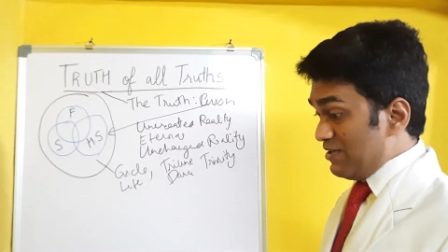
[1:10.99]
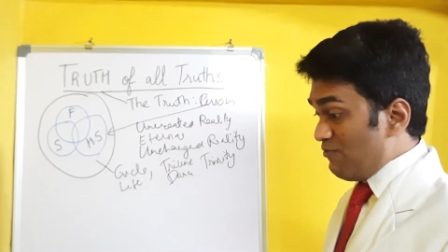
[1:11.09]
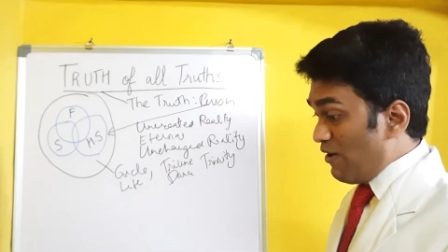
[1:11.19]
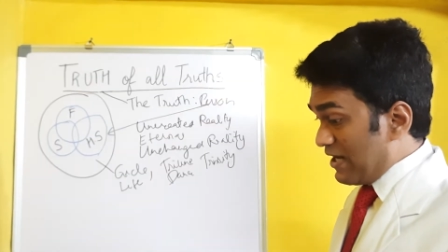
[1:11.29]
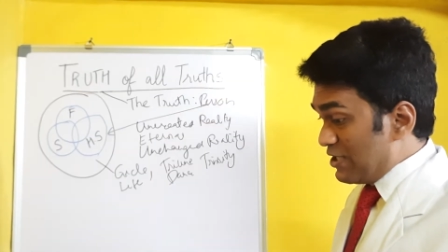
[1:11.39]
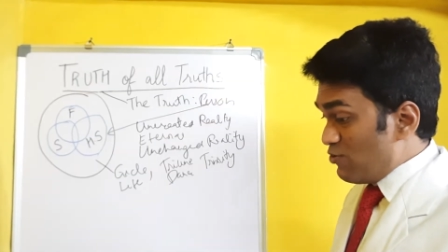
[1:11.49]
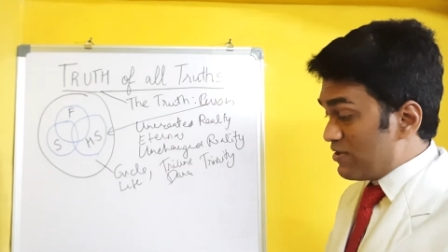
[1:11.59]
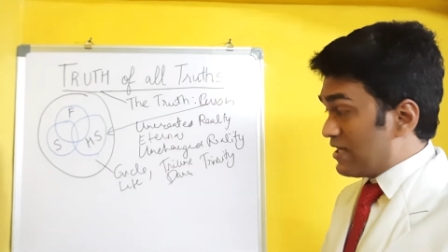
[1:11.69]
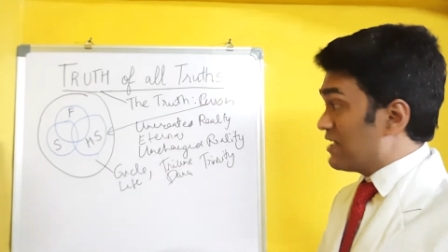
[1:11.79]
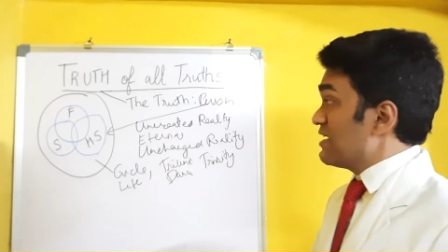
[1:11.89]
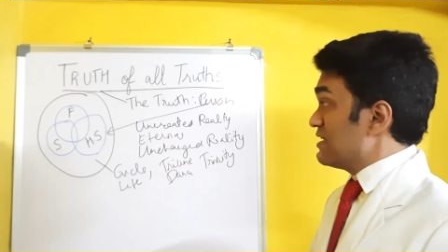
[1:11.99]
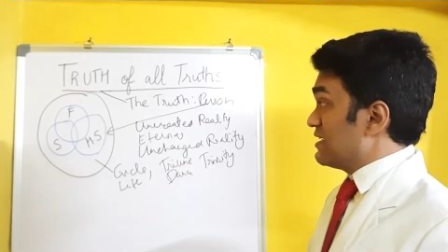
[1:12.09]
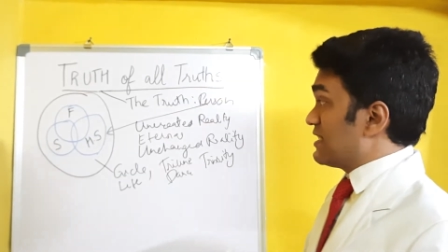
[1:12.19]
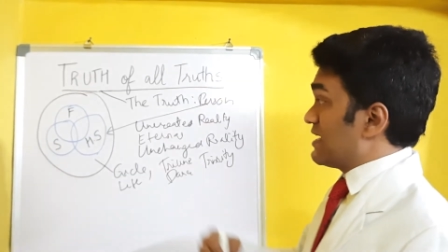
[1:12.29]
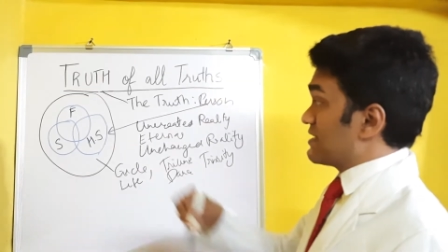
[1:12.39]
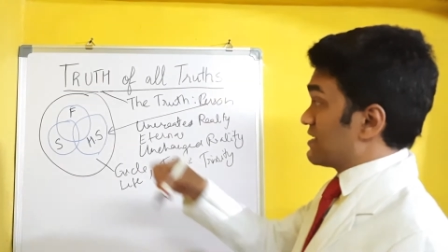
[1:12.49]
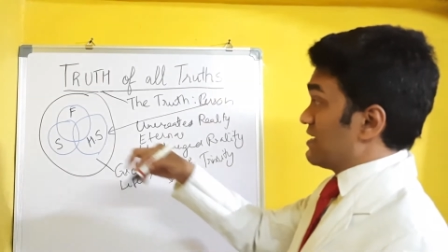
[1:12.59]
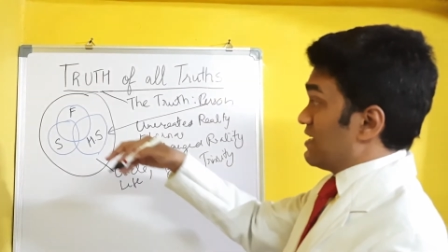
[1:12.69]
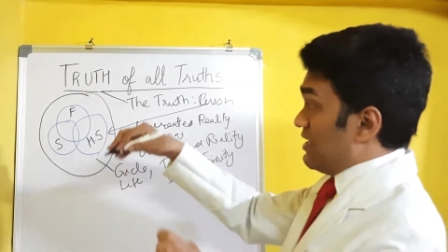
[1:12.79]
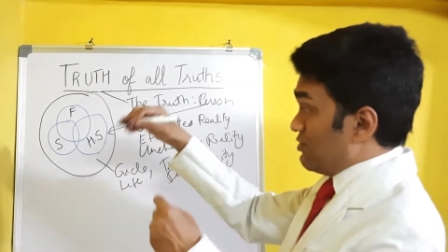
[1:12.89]
they work in union yeah, there is
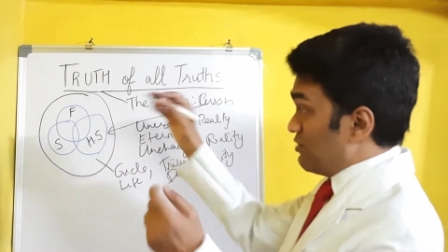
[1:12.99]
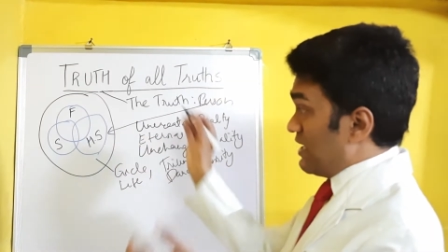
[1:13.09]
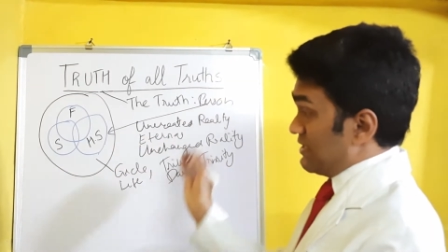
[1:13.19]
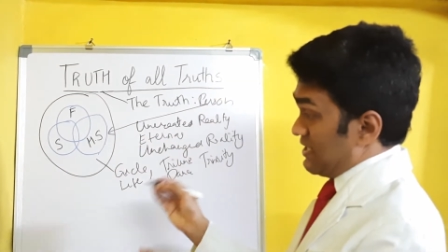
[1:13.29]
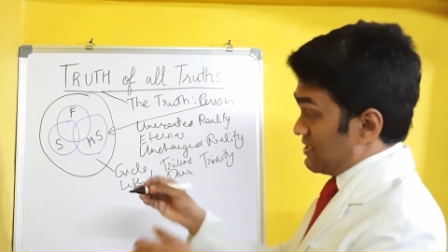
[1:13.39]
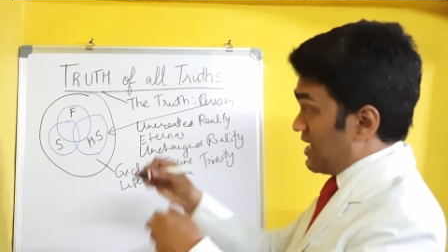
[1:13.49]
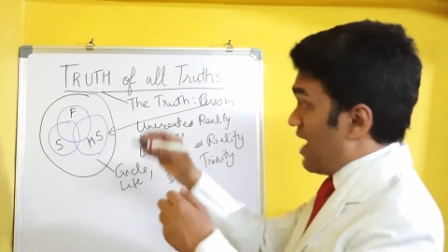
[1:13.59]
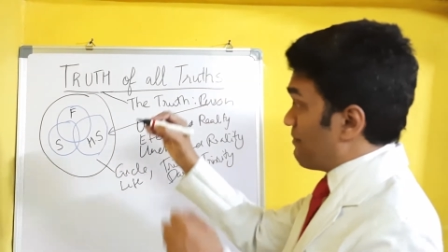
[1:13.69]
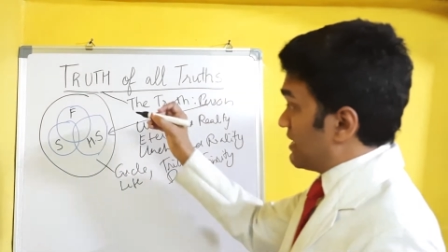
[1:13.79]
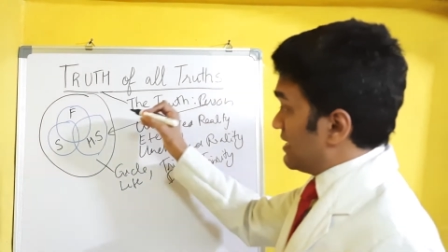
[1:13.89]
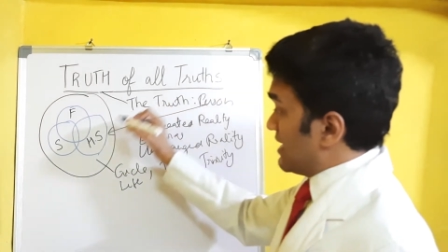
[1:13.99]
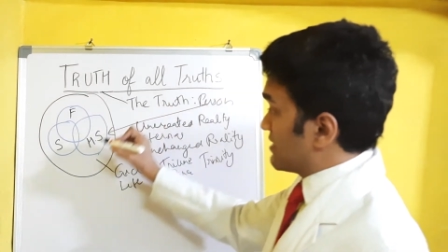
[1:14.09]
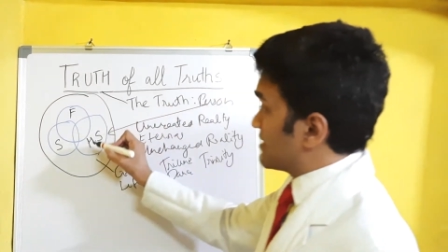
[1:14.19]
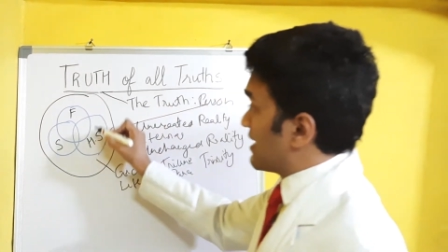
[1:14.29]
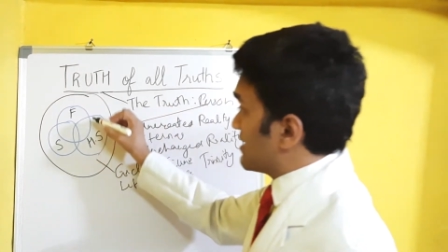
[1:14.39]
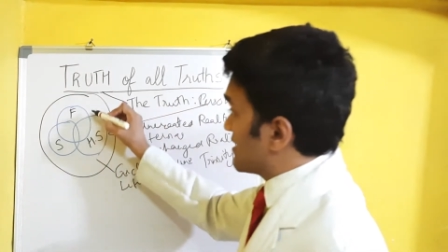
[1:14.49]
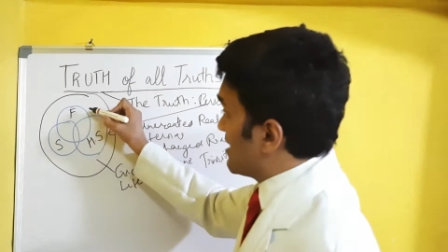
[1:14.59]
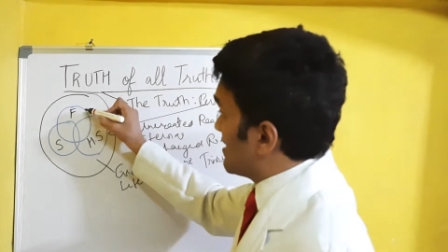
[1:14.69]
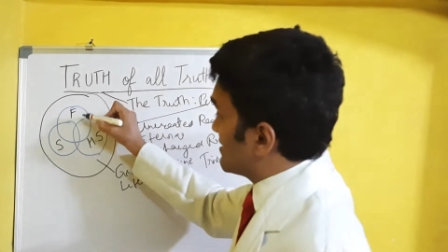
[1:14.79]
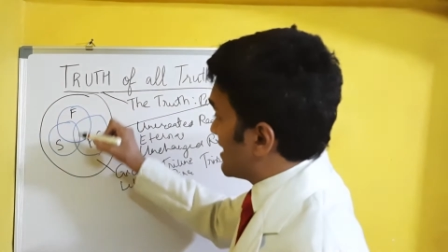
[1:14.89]
union there is harmony there is, there is
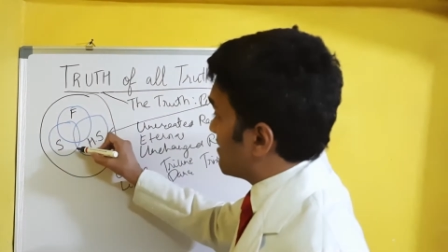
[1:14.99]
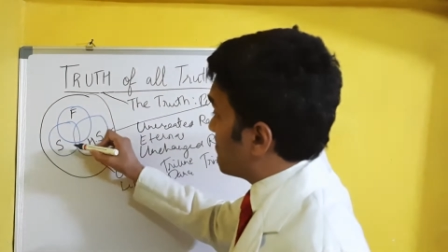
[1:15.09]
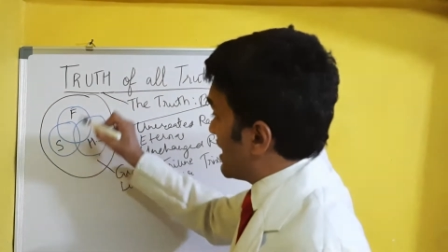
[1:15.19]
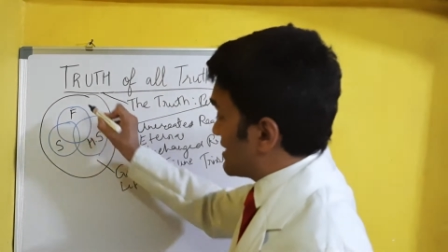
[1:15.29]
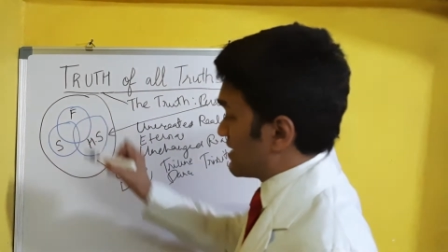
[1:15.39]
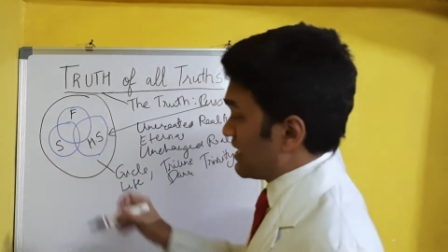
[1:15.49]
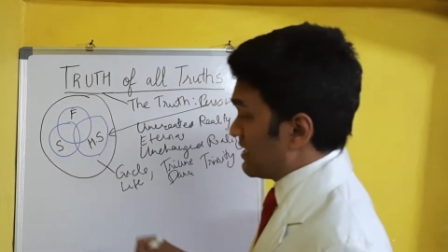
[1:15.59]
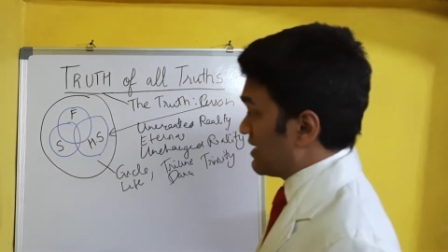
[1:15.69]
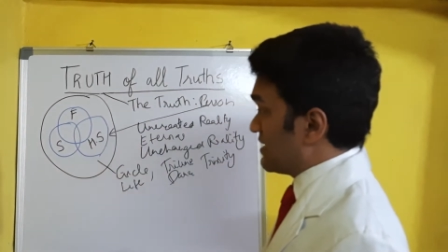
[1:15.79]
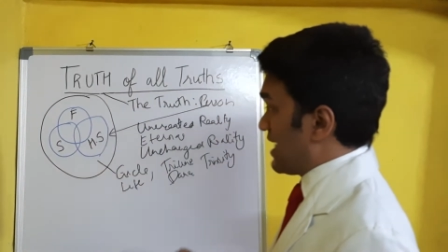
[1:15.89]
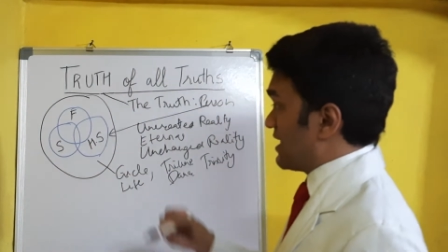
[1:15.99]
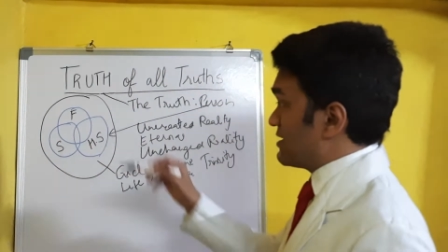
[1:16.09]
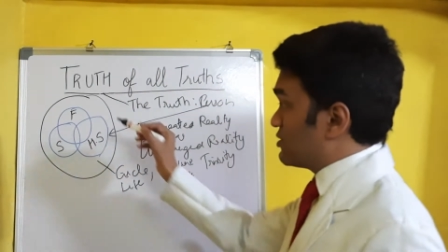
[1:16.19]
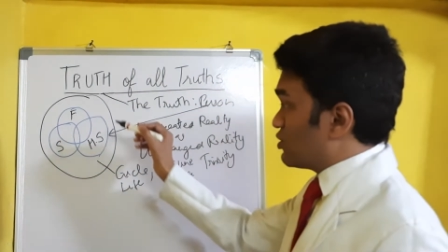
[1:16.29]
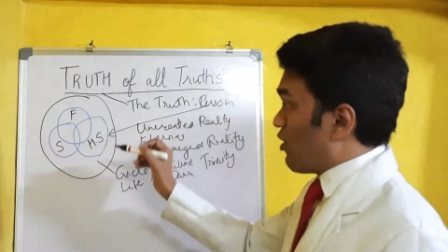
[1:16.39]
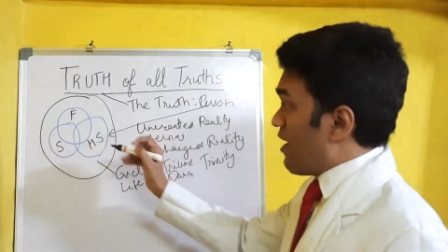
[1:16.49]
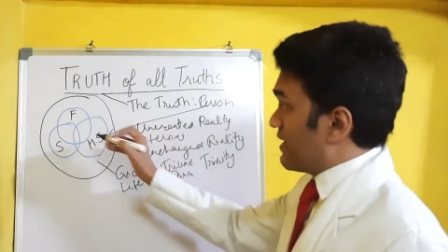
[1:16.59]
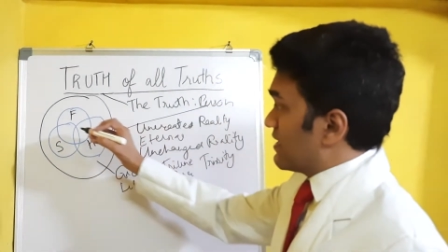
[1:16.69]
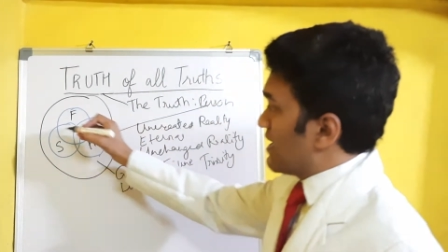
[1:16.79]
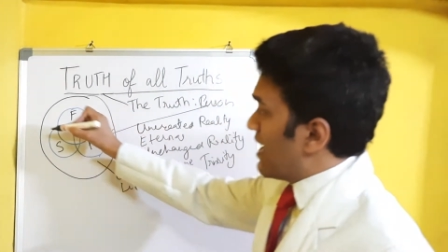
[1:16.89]
celebration there is
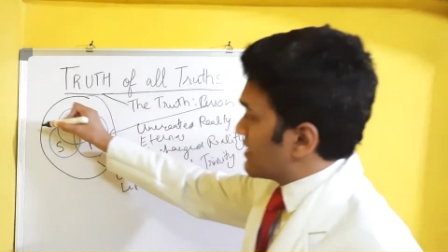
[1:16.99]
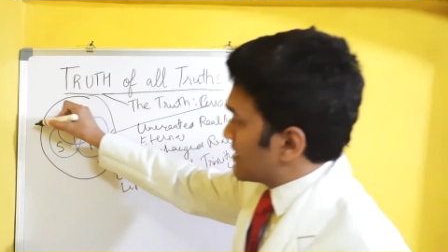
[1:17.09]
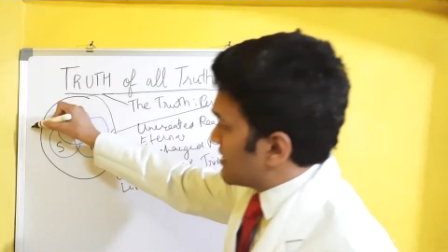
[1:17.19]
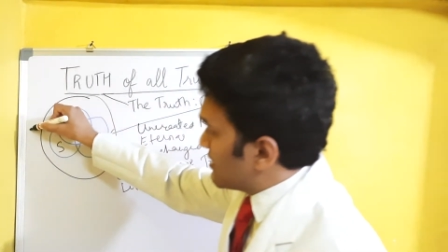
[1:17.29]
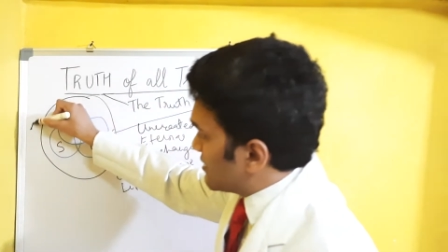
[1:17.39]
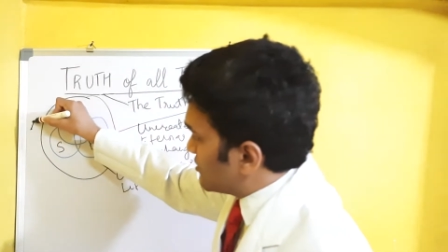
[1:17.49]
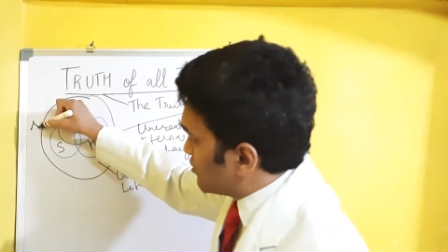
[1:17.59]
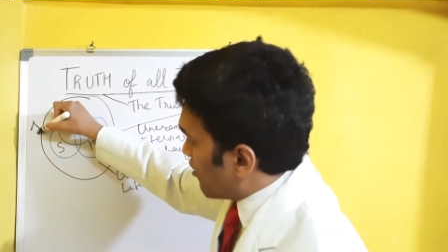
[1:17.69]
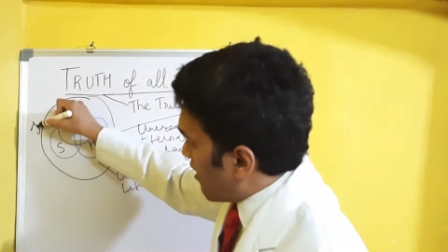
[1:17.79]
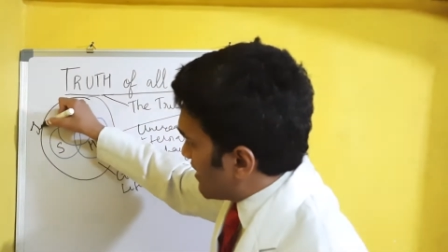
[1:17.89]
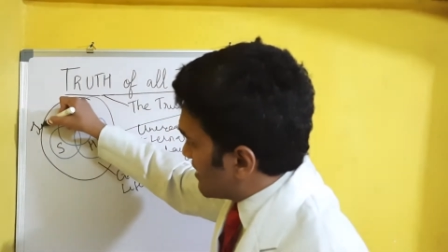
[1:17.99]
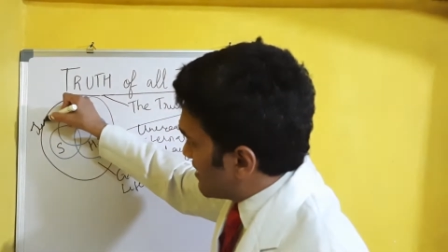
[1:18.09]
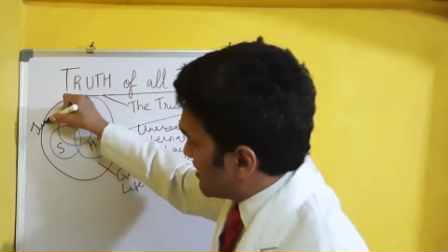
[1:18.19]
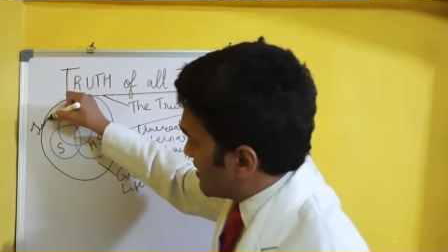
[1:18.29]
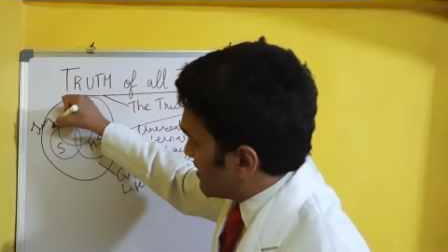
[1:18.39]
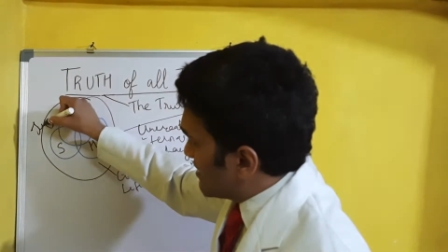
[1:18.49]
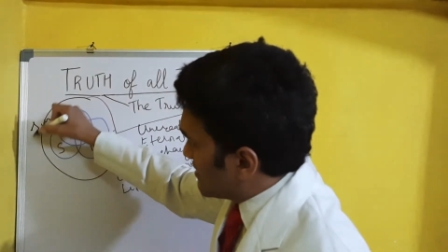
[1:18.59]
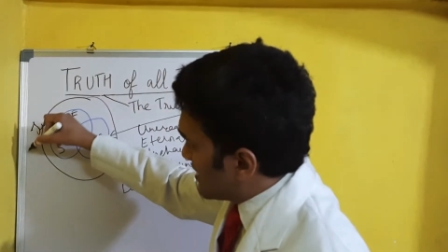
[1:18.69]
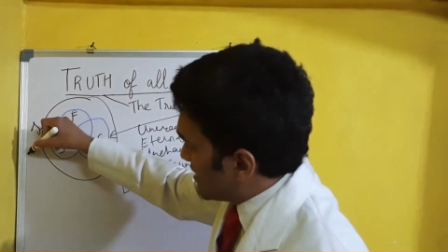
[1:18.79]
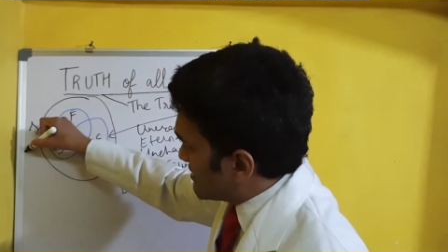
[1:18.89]
joy i say there is joy
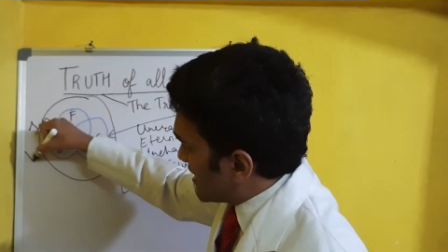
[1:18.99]
there is